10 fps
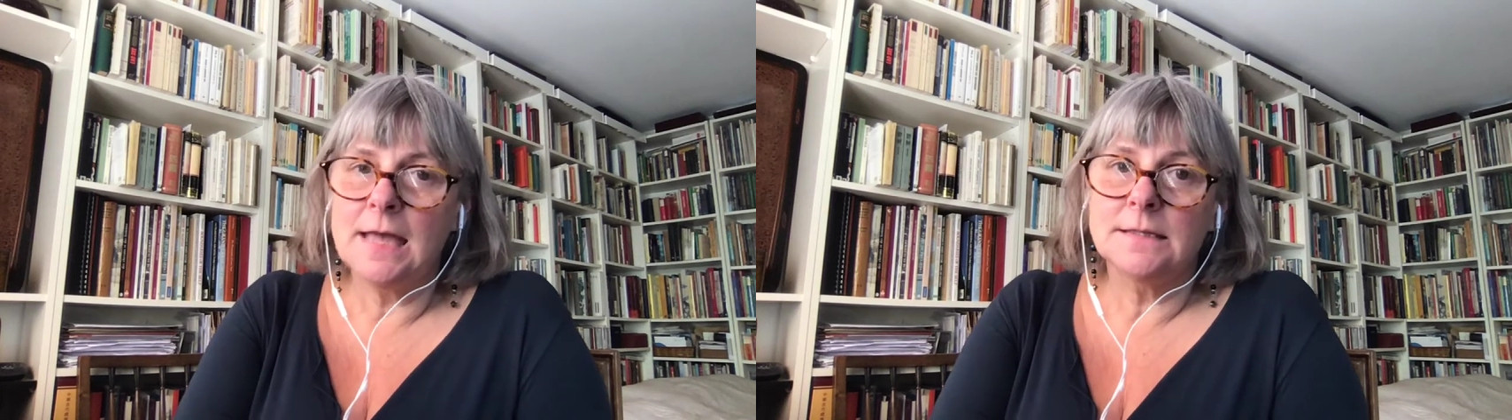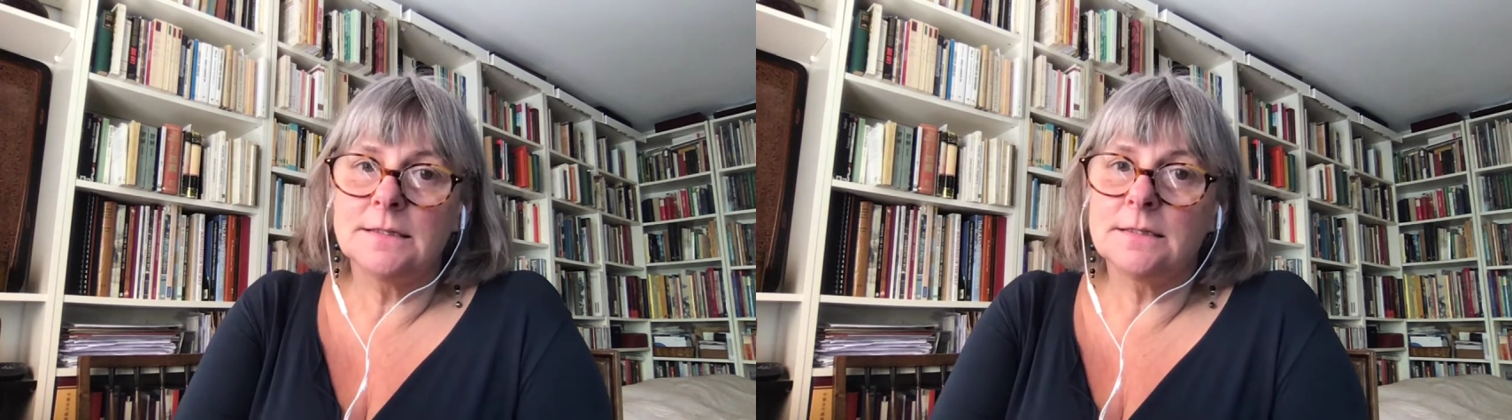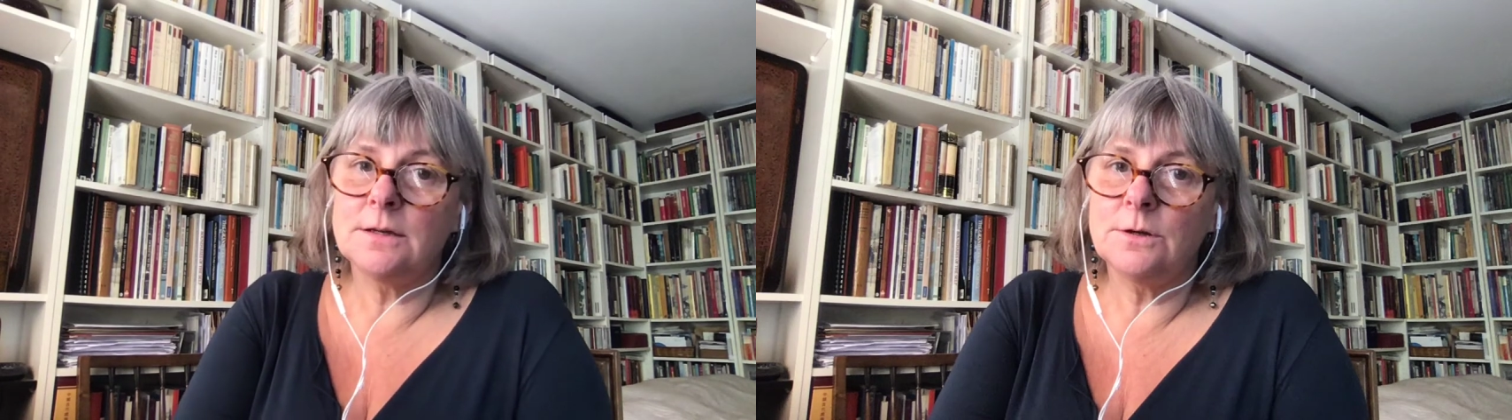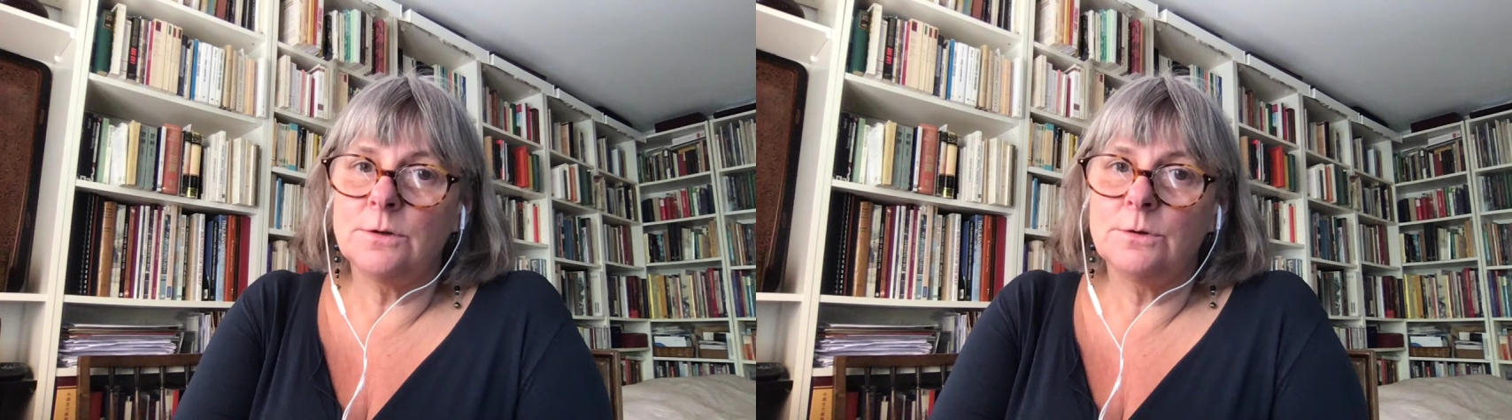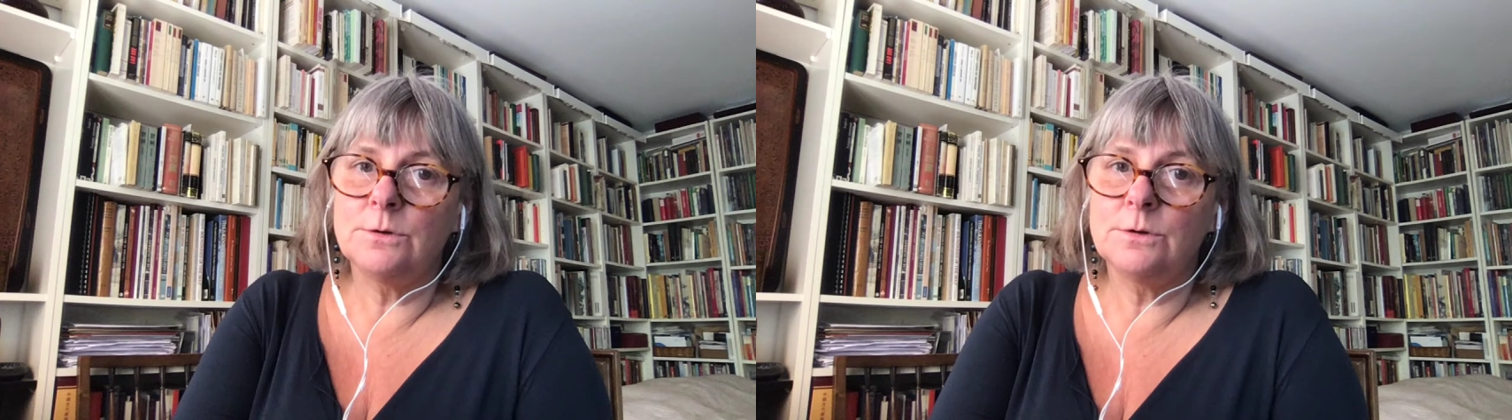
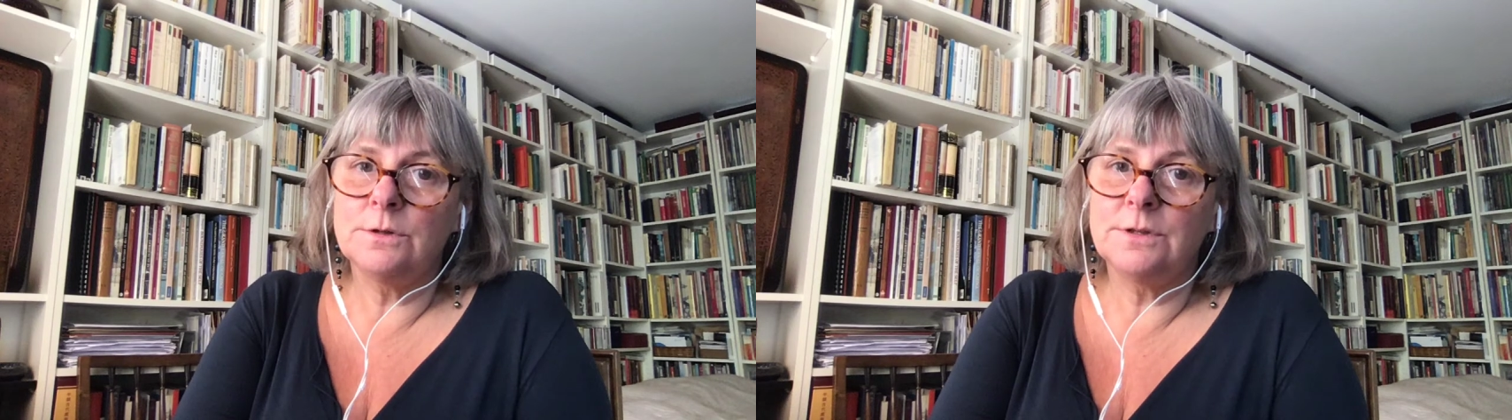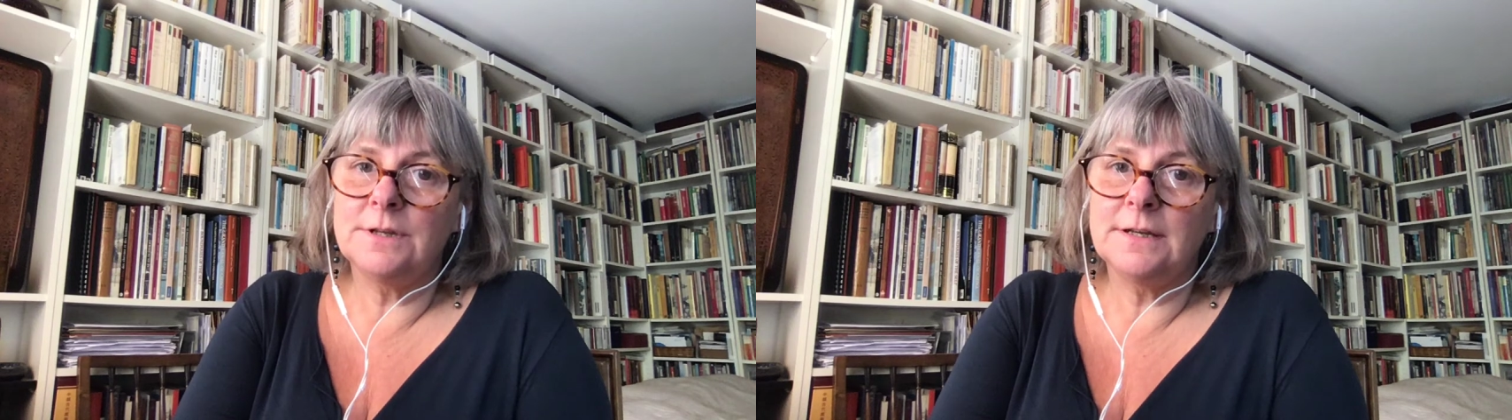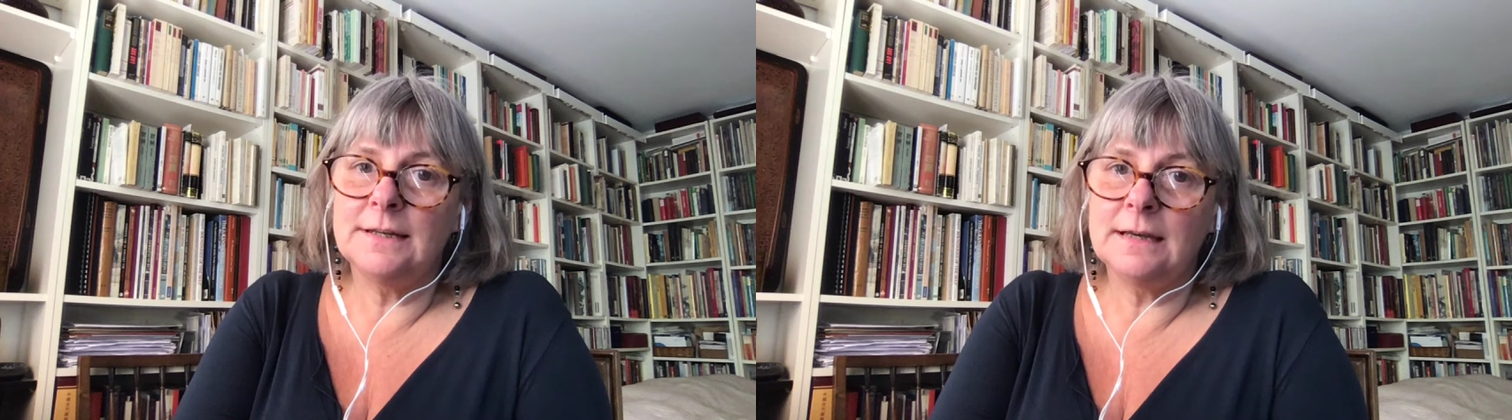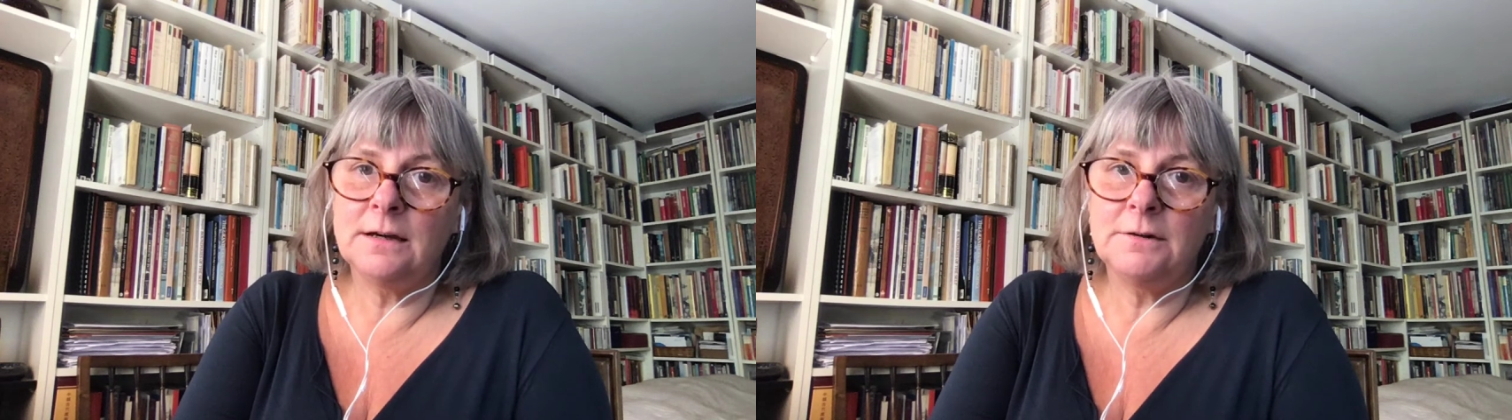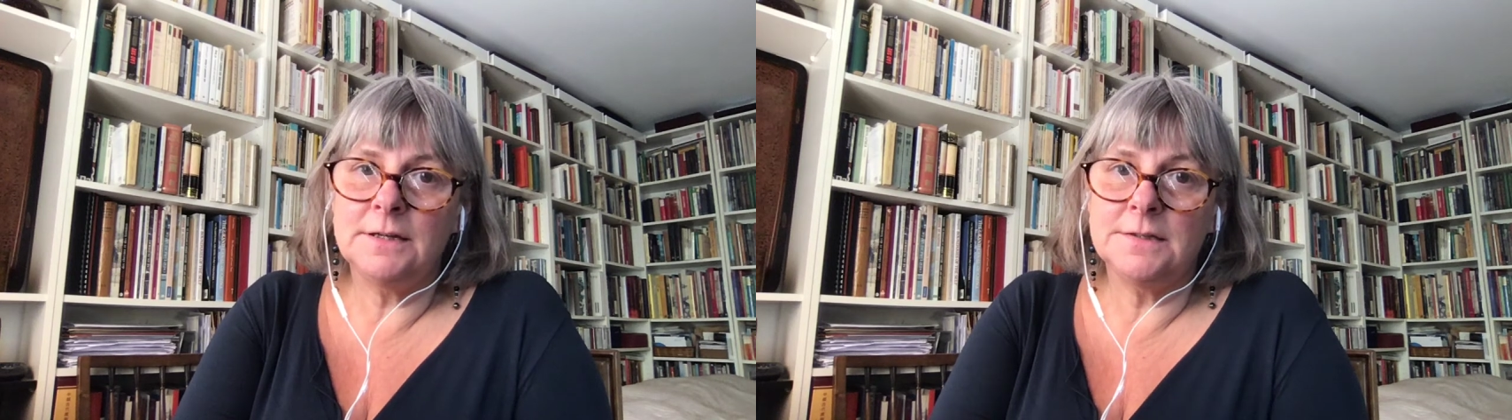So the thing
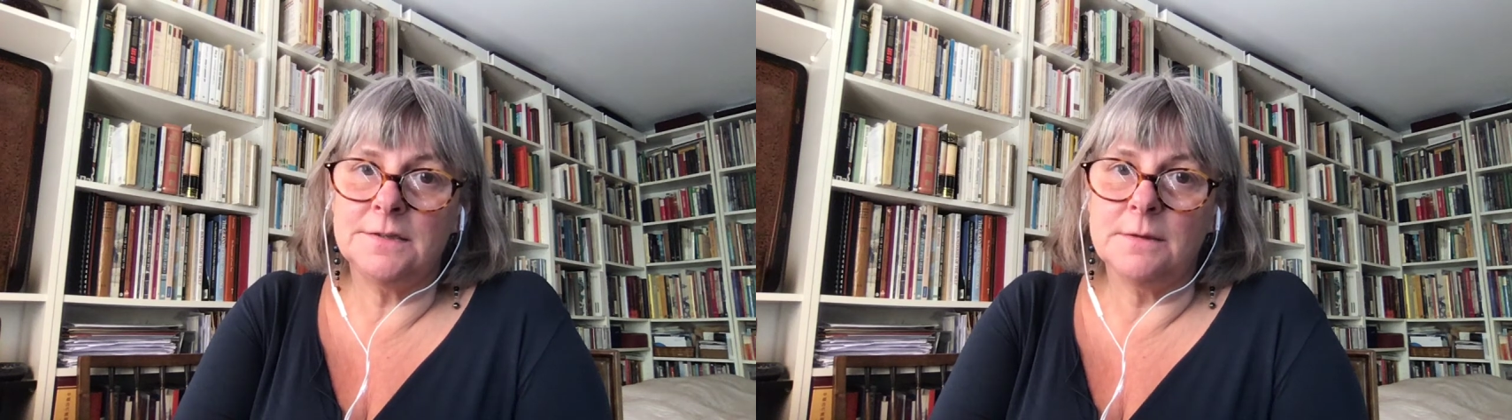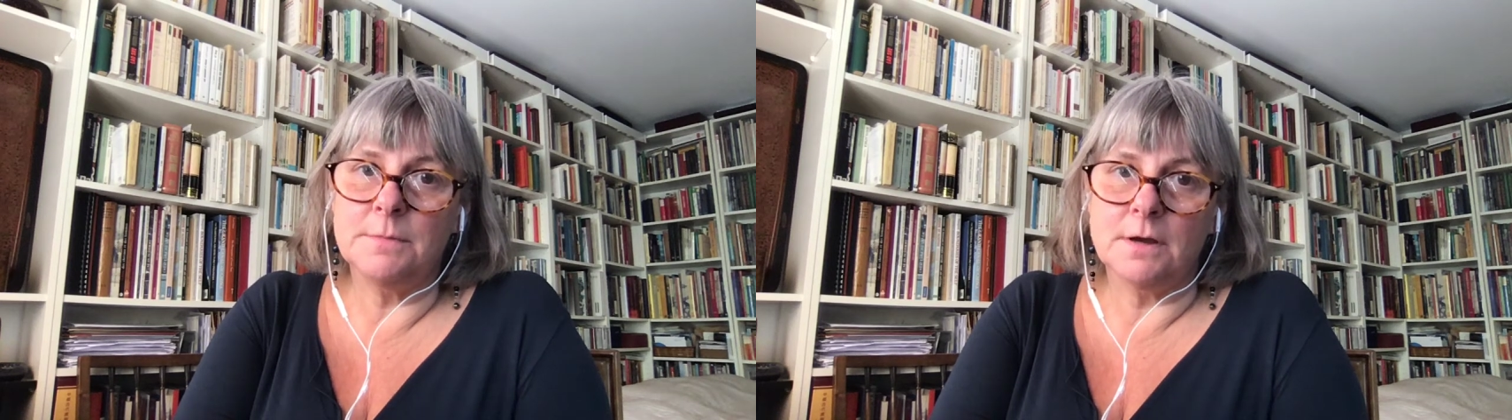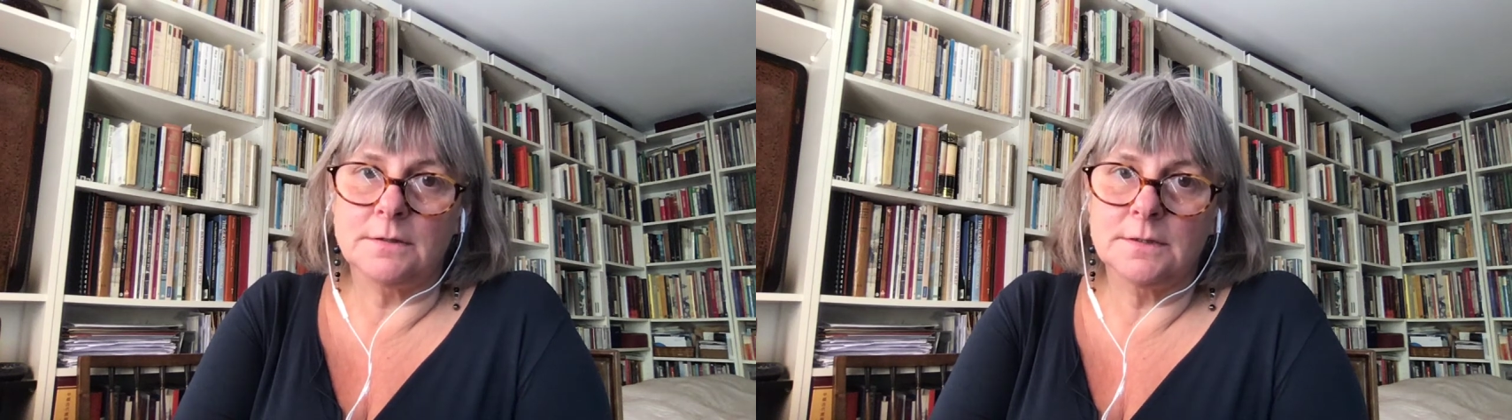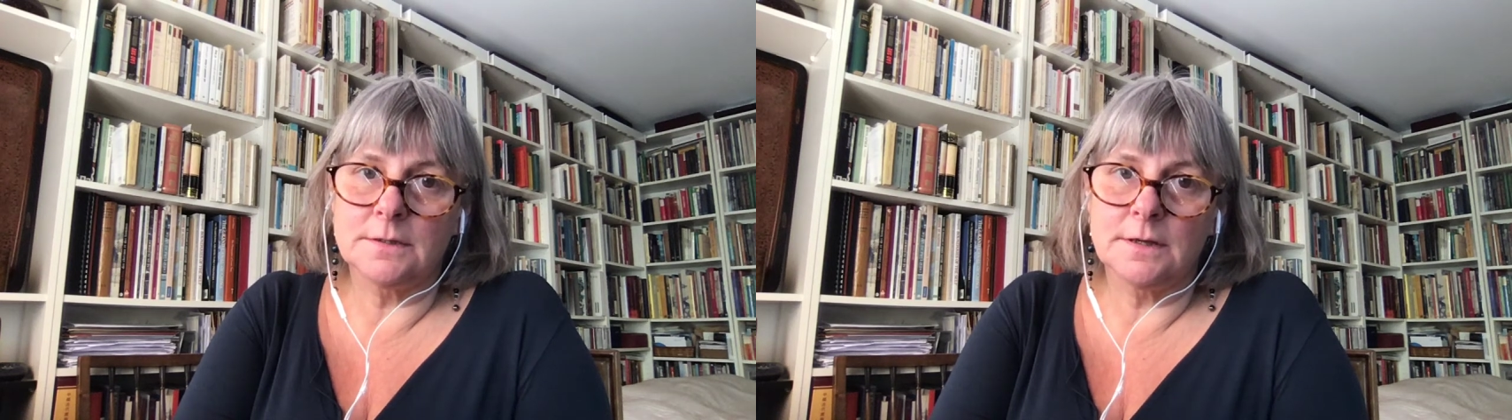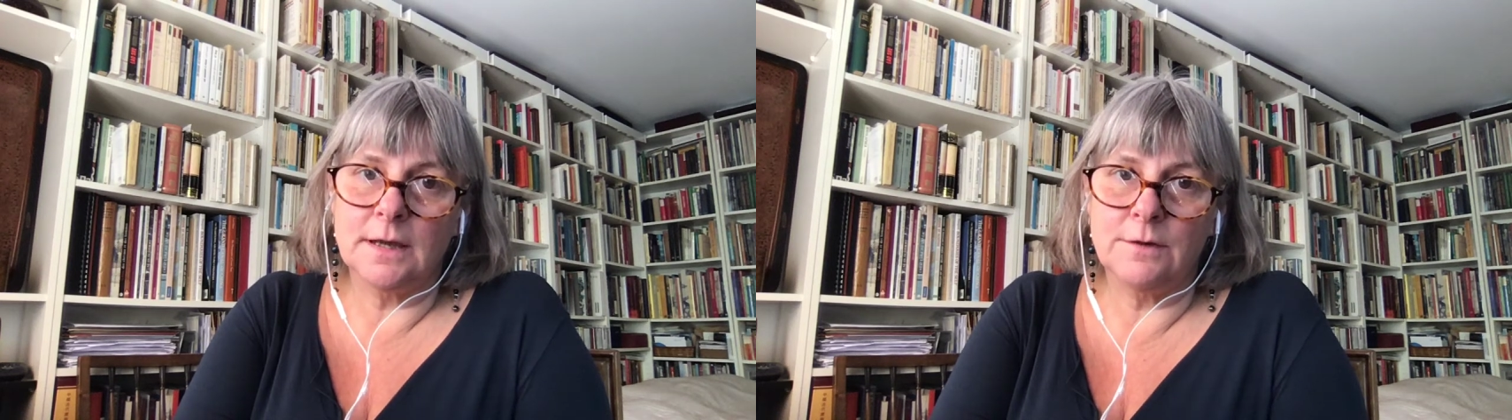now is the mask.